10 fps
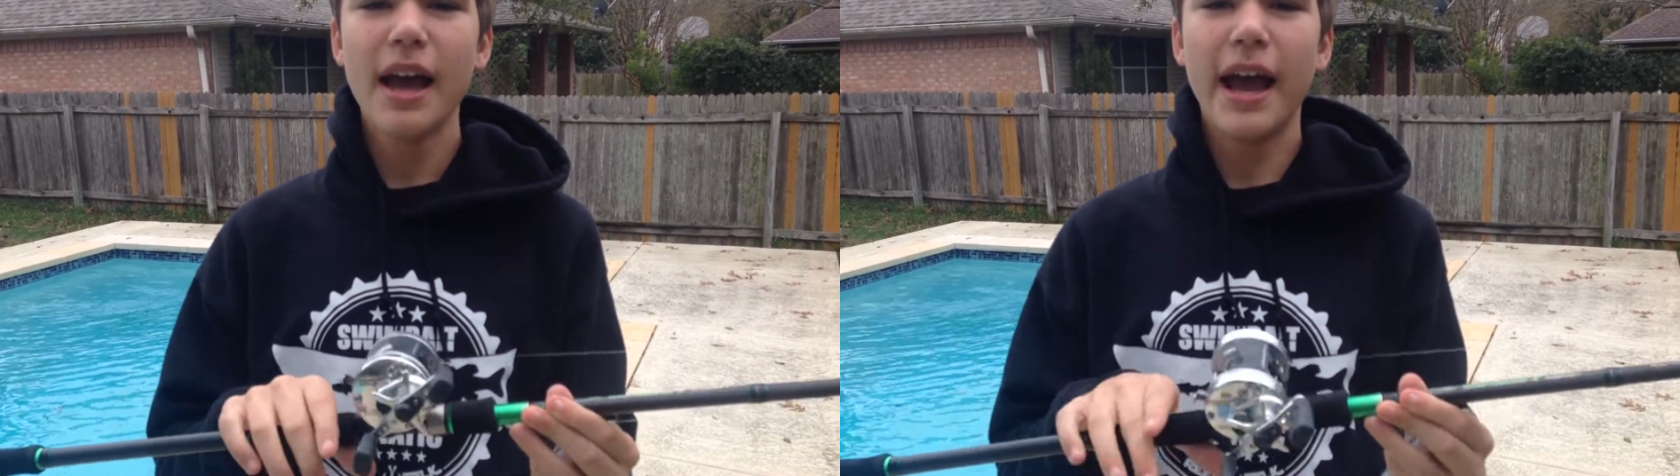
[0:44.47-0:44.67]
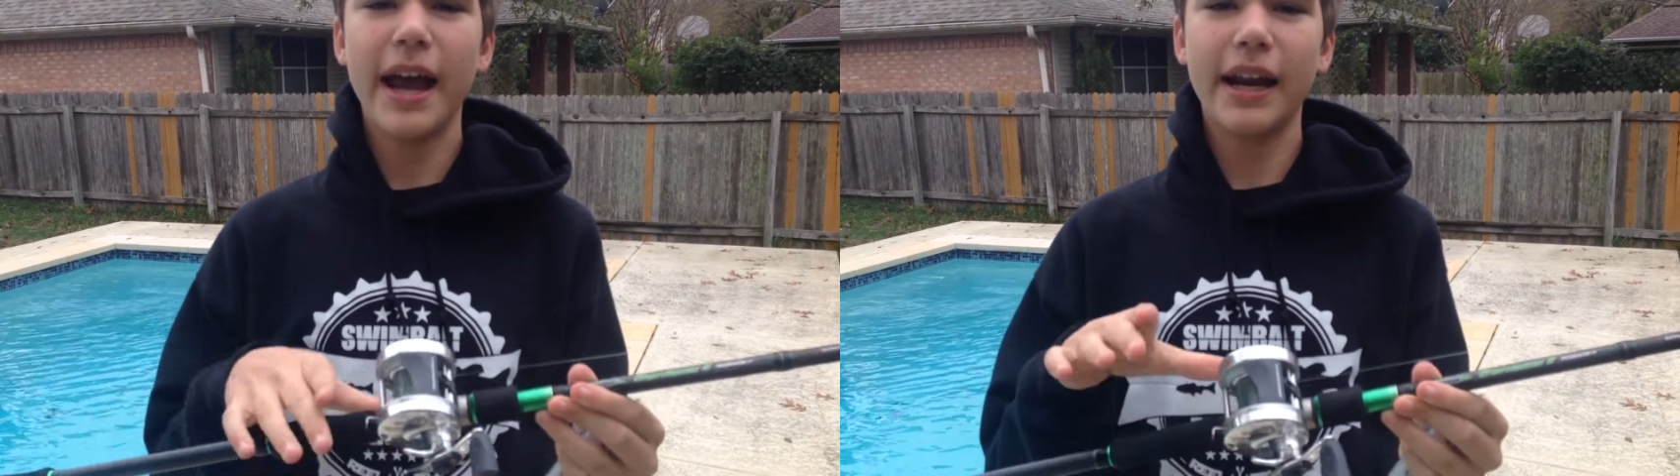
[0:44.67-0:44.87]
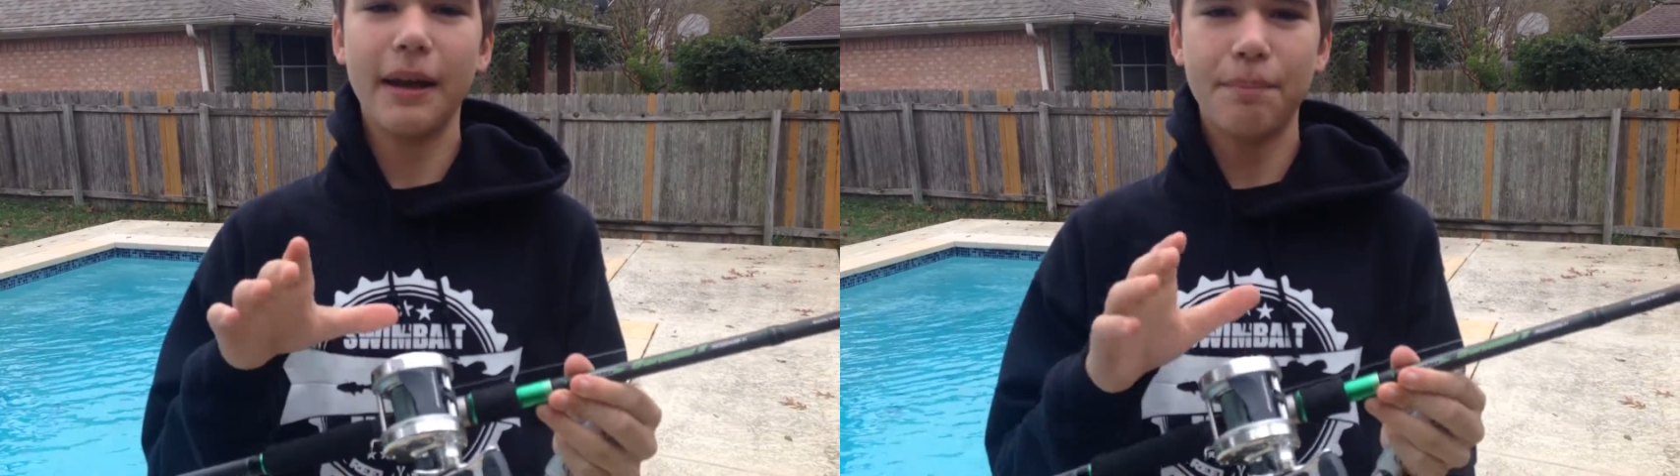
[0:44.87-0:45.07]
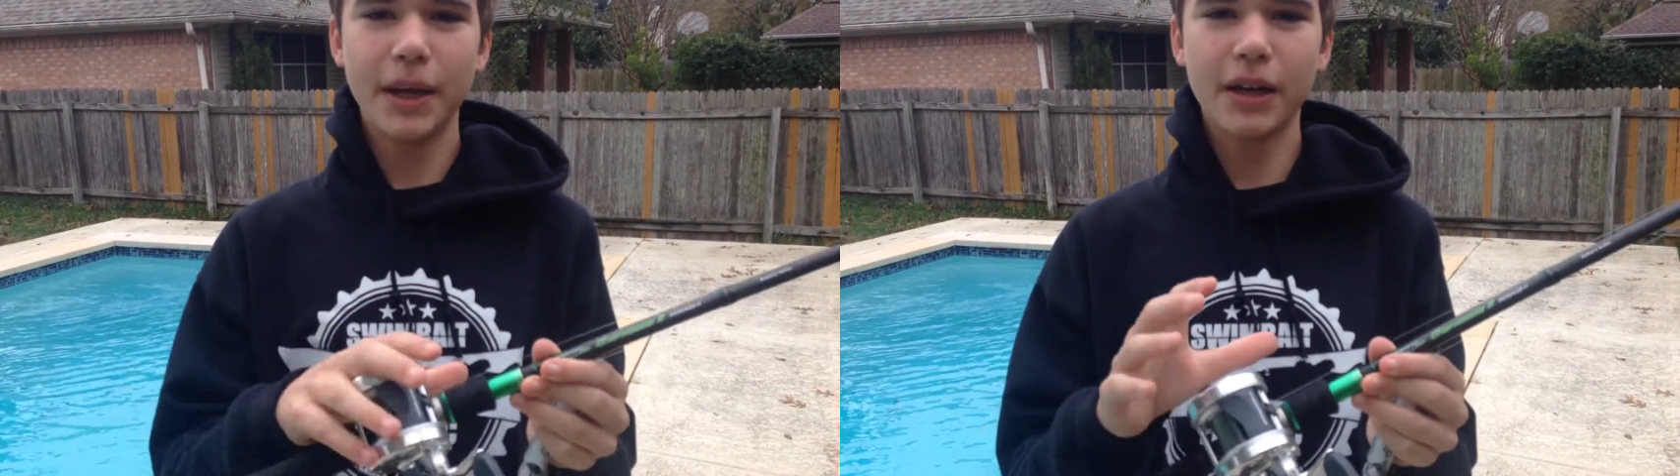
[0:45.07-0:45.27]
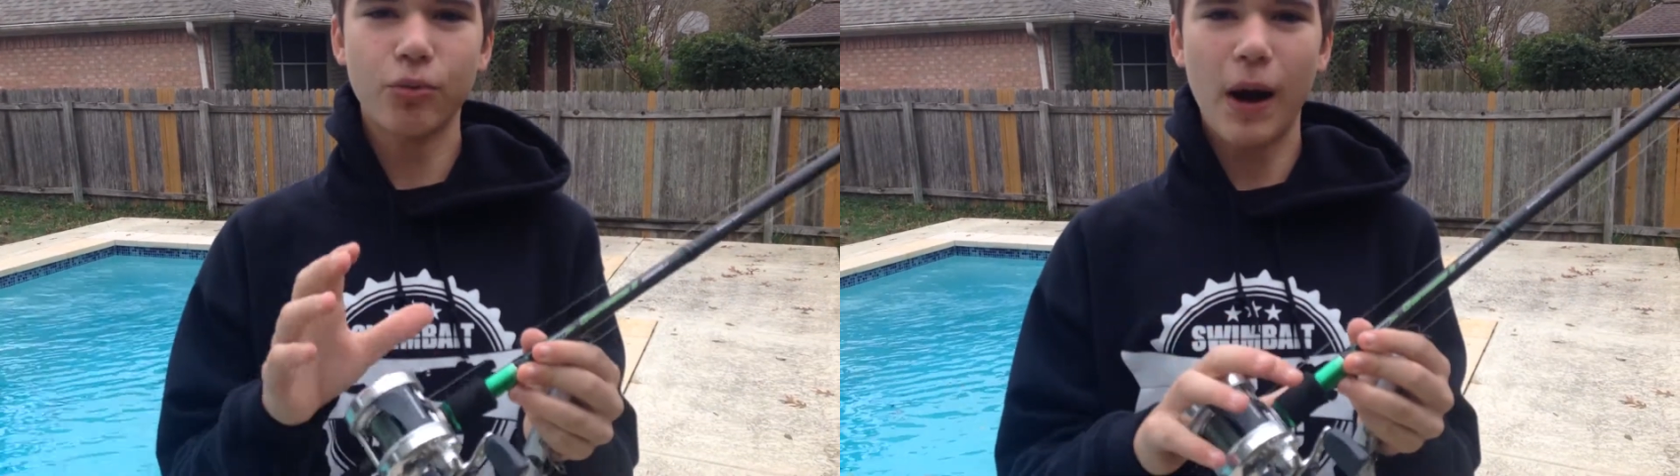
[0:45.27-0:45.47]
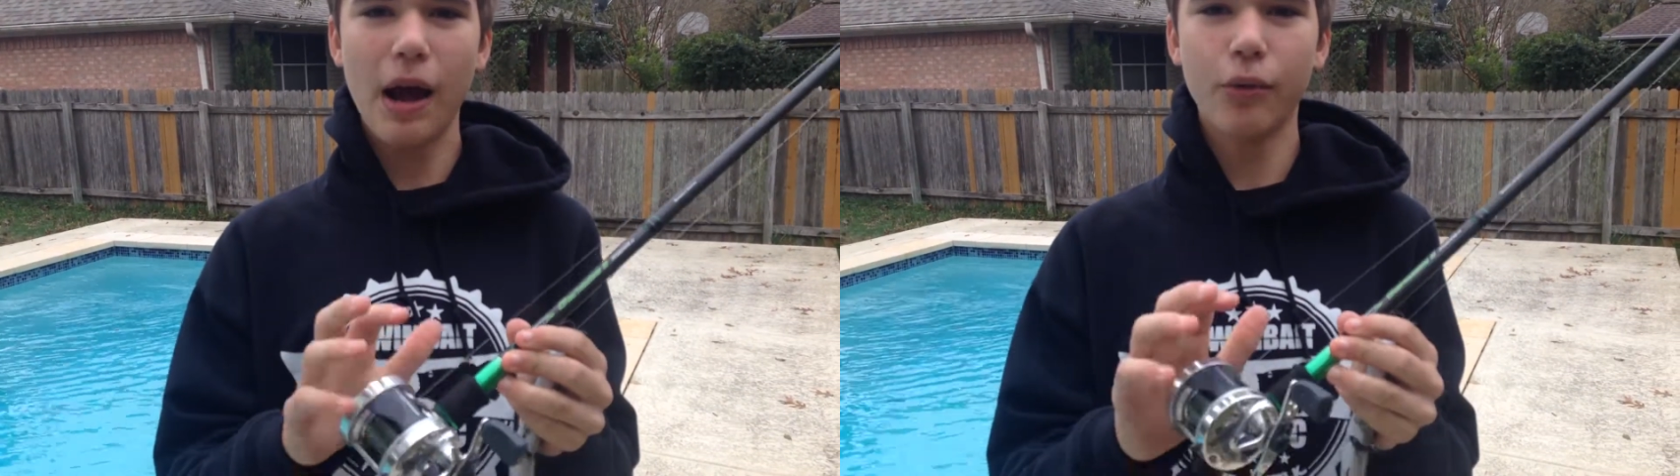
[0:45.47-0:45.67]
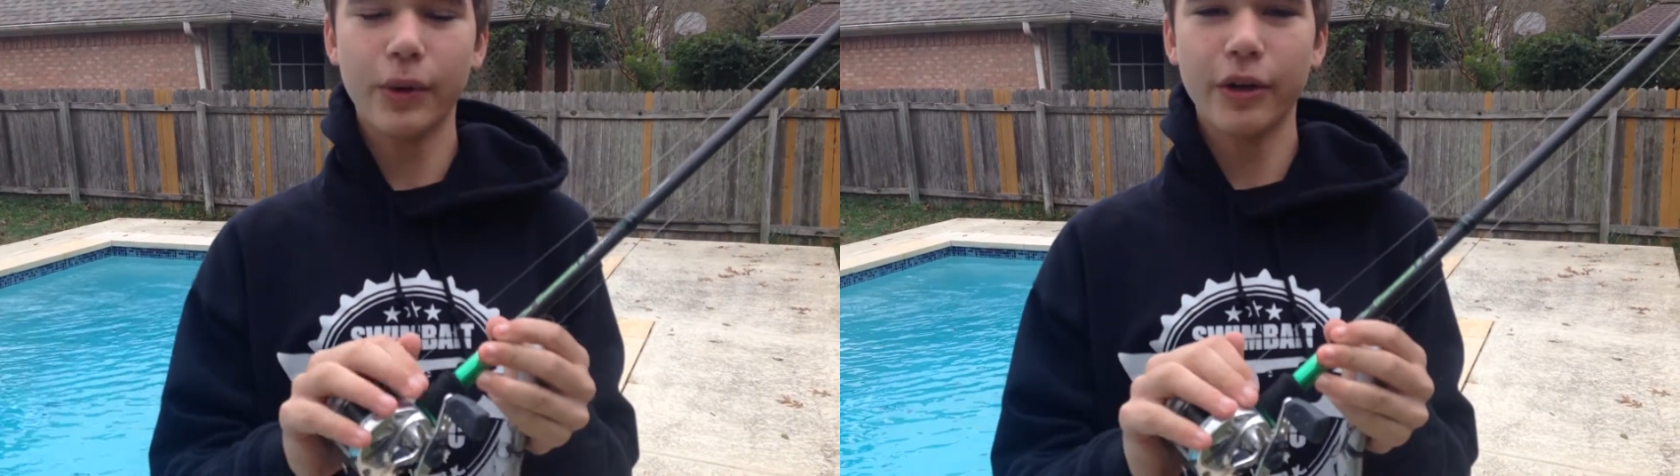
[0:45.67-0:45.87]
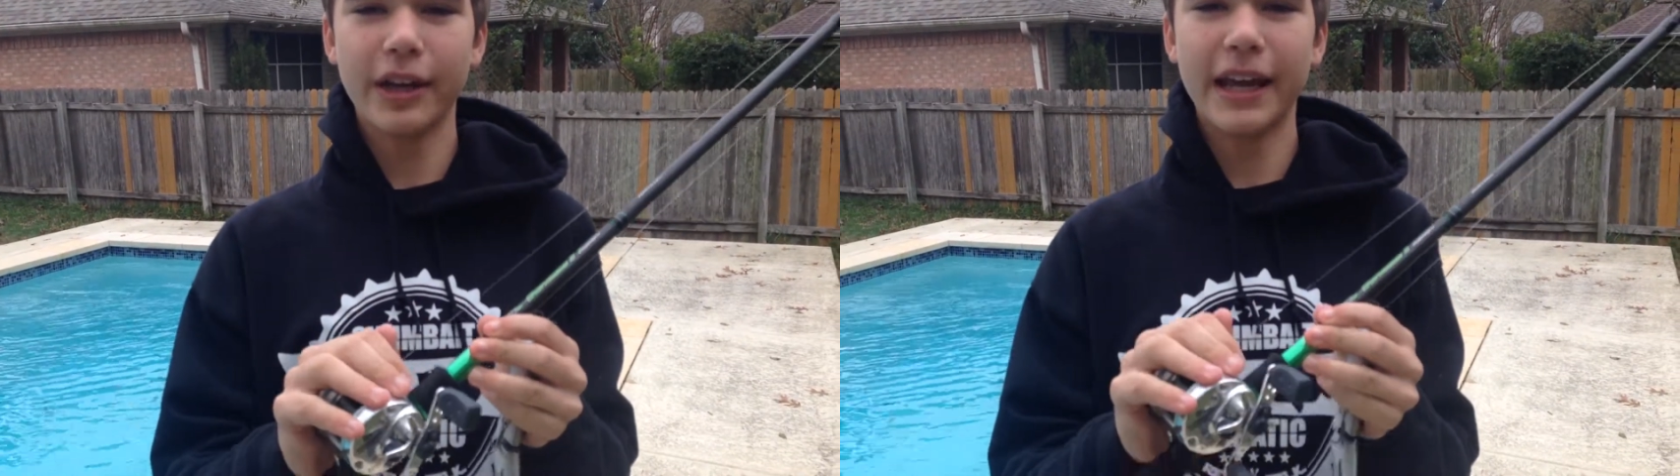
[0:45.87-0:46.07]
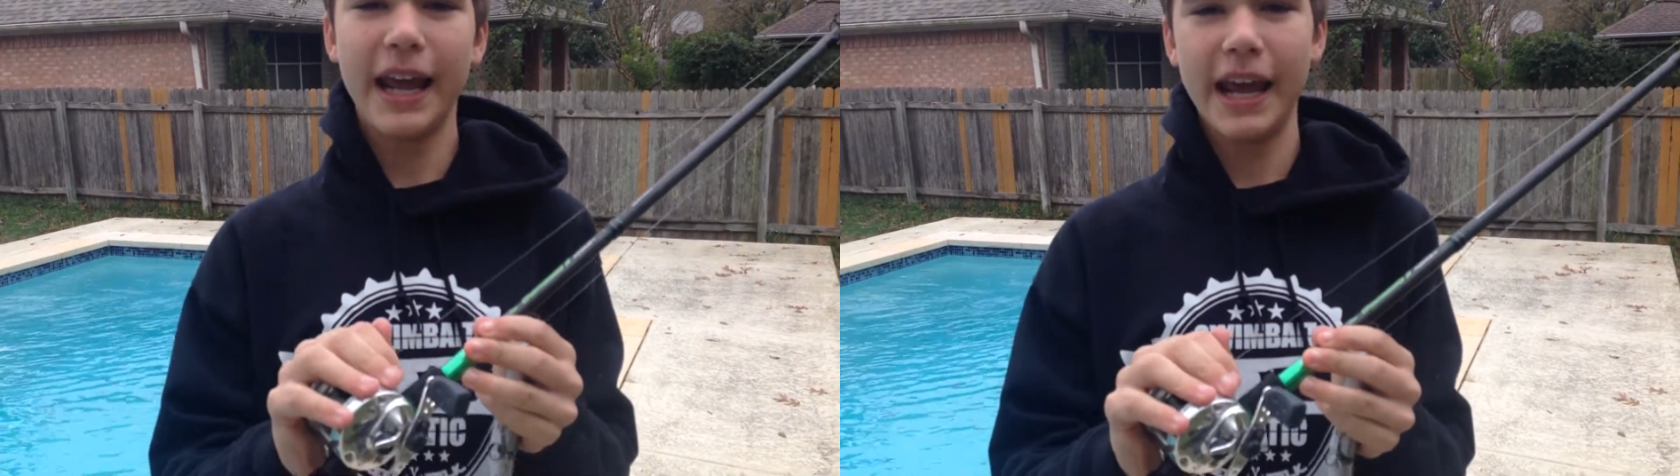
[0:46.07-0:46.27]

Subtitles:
and a big round reel that can